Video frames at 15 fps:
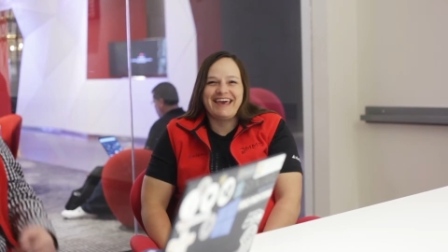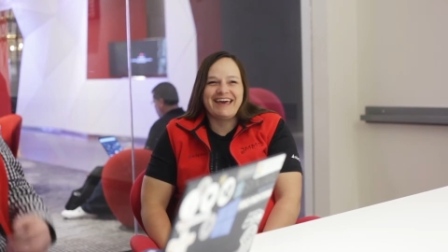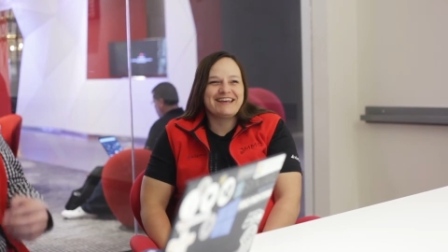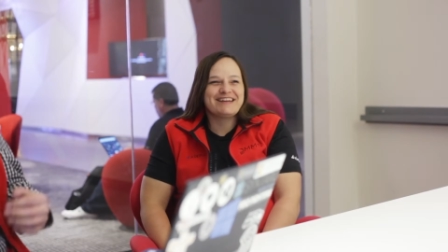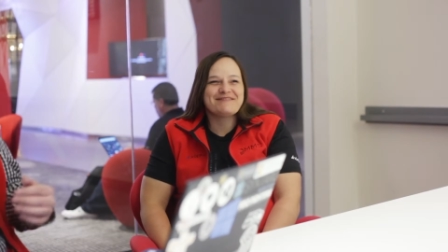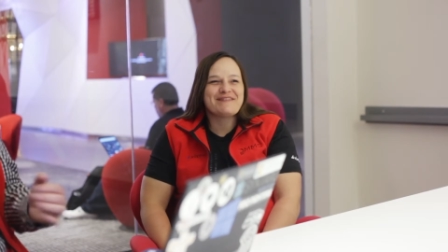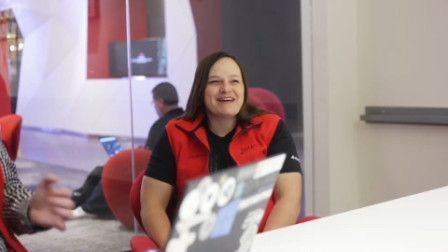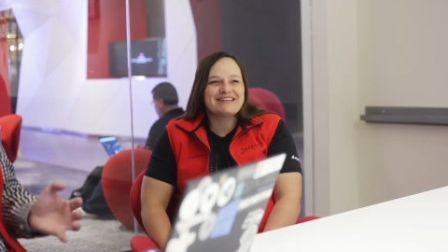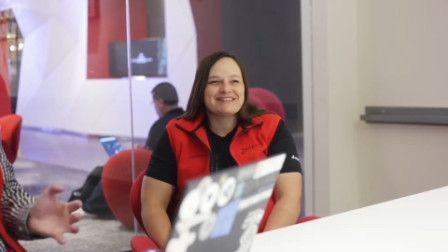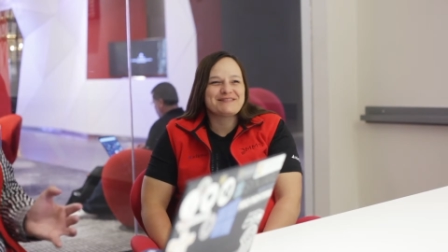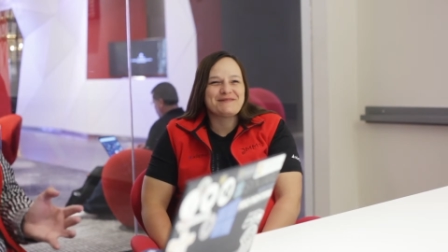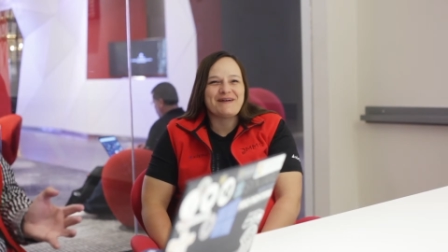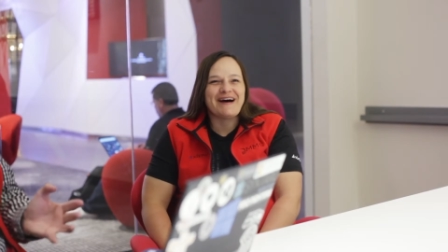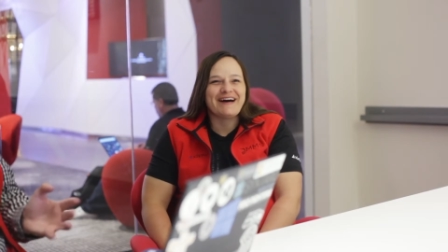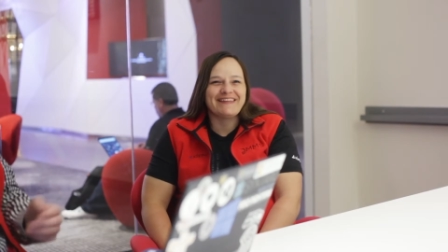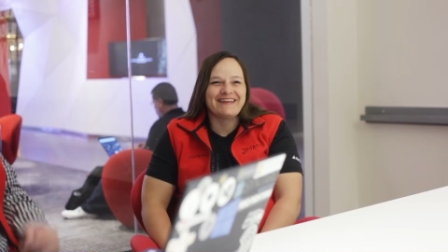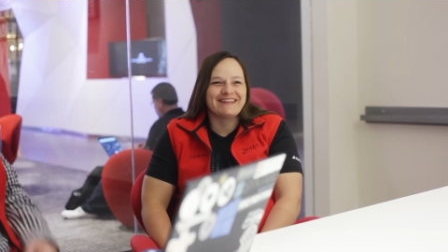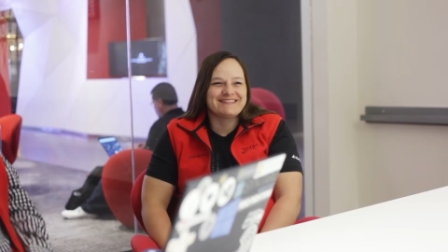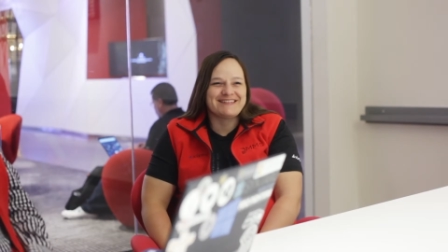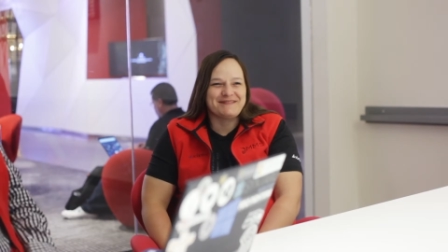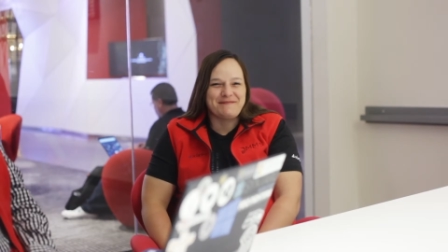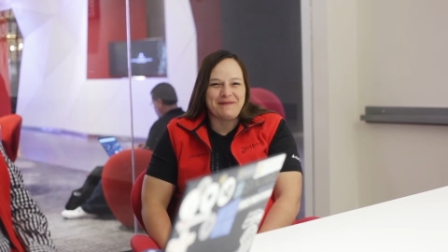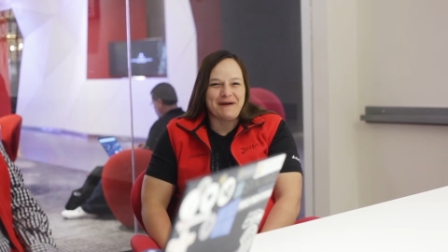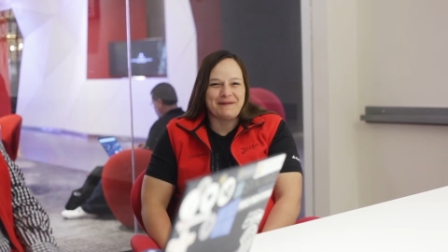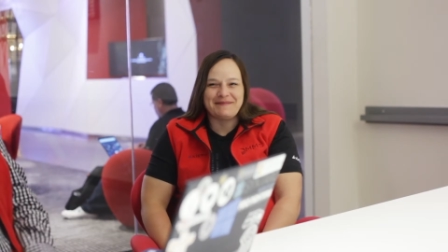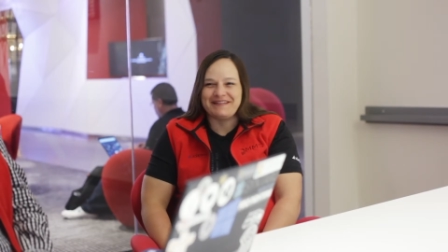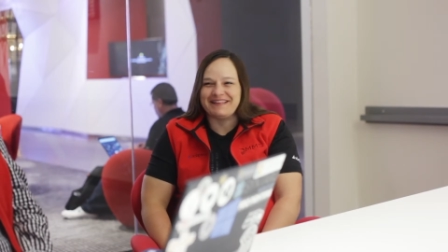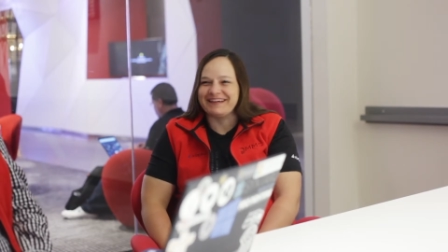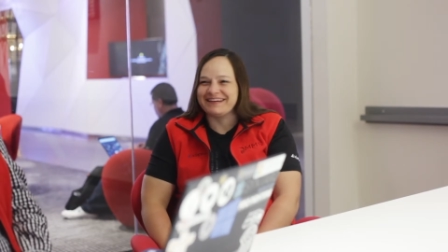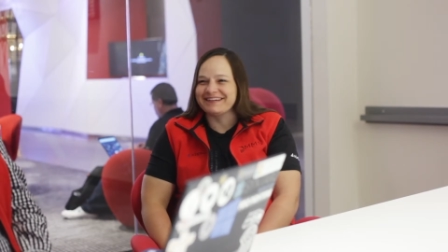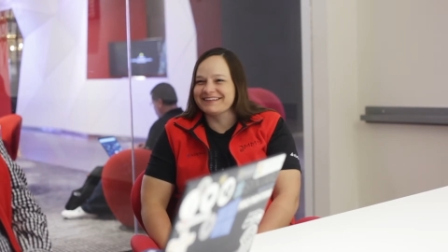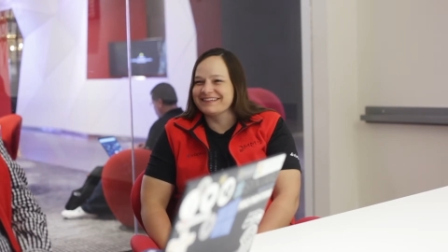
imagine why that's unpopular.